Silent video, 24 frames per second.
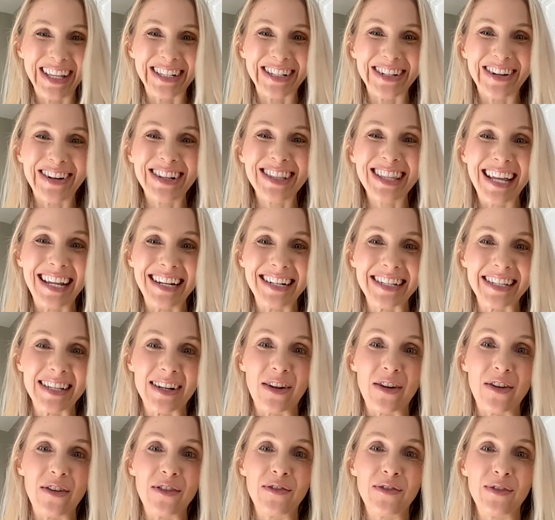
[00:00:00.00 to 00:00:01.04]
that's not a lens
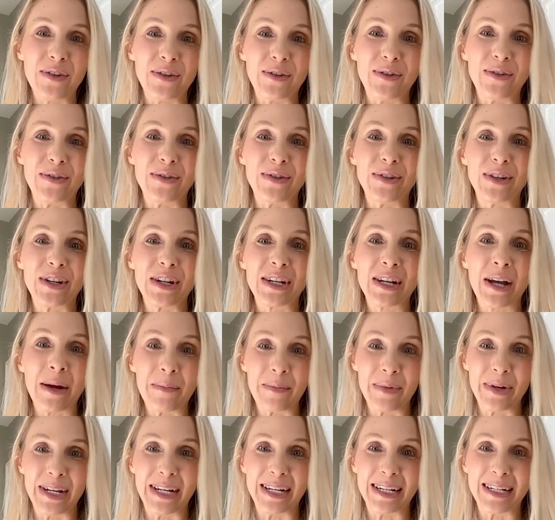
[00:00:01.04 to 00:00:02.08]
that all food
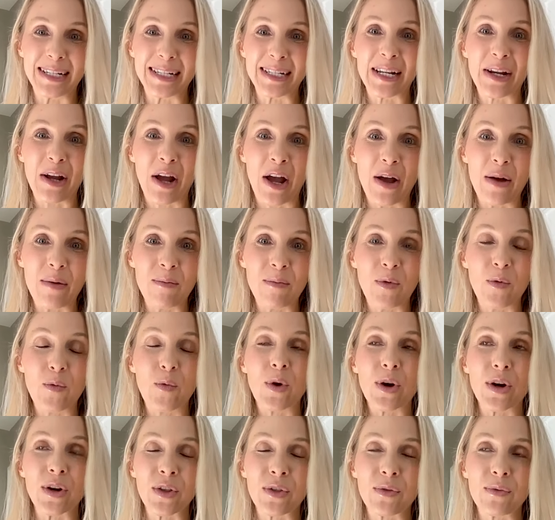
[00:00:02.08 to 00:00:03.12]
companies um,
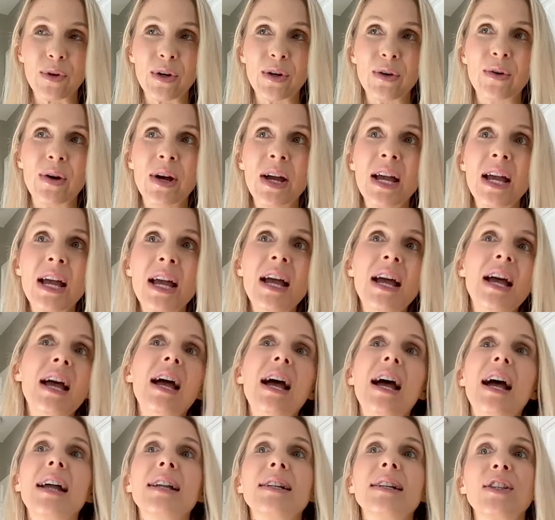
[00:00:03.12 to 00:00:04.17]
work through.
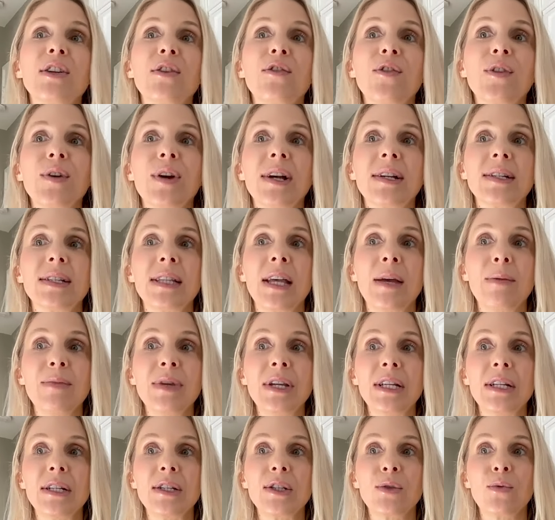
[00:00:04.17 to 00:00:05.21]
And so for us, that
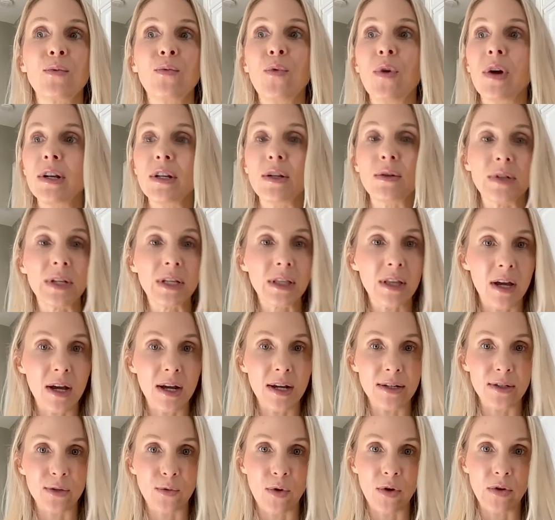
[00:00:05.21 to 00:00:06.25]
means one, using the
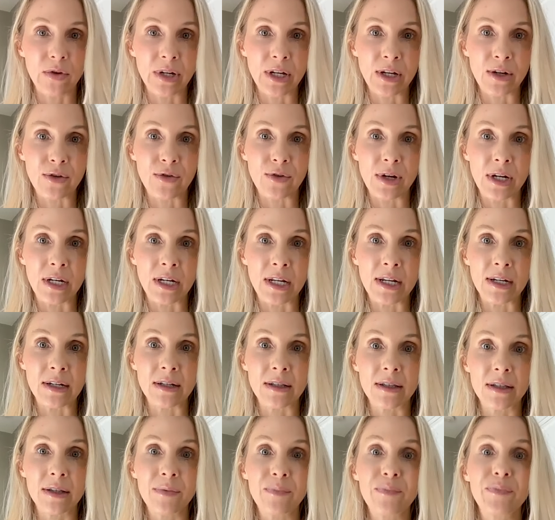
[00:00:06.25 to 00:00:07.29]
highest quality
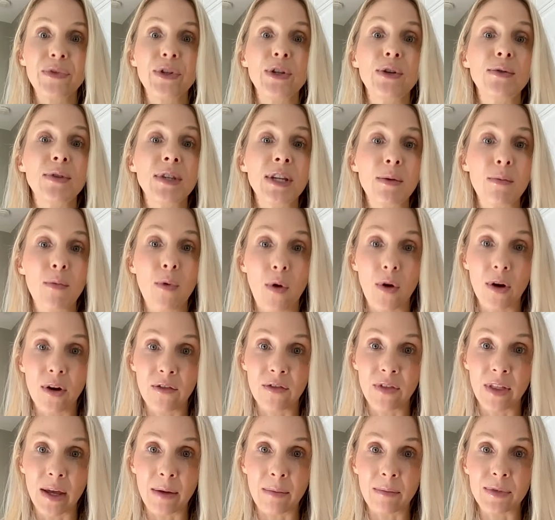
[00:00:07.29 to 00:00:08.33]
ingredients, using more
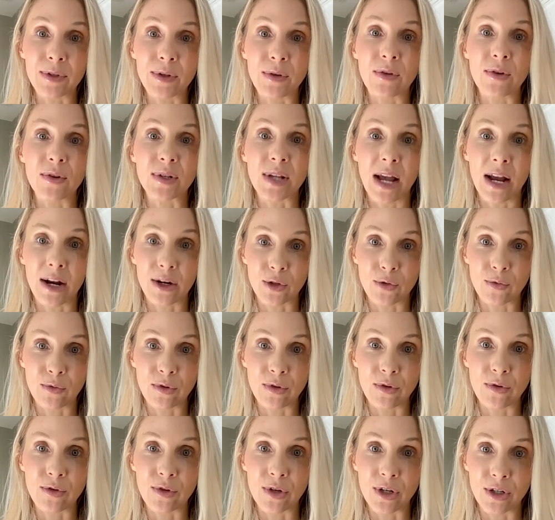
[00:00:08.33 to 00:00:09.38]
of them. So there's
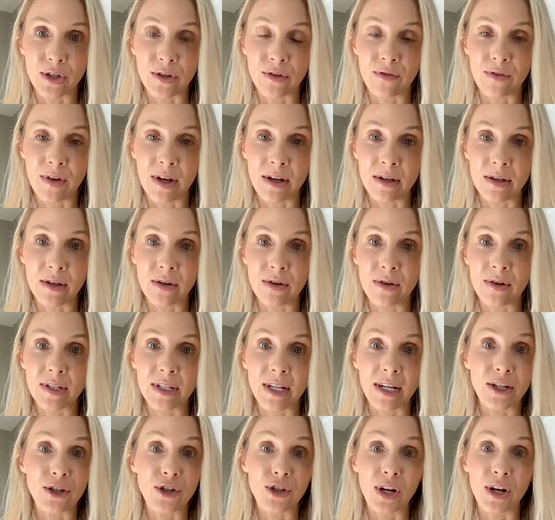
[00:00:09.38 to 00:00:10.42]
actual nutrition value.
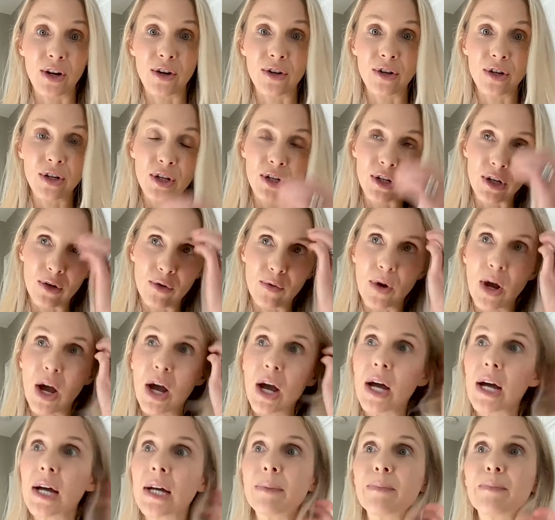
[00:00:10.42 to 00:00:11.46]
As I shared, you know,
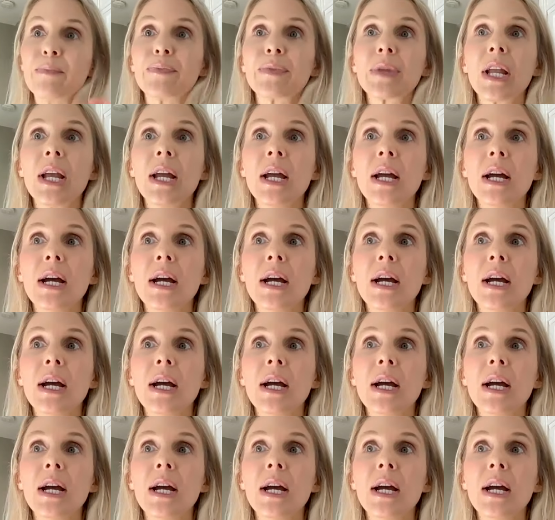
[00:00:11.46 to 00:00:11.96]
um,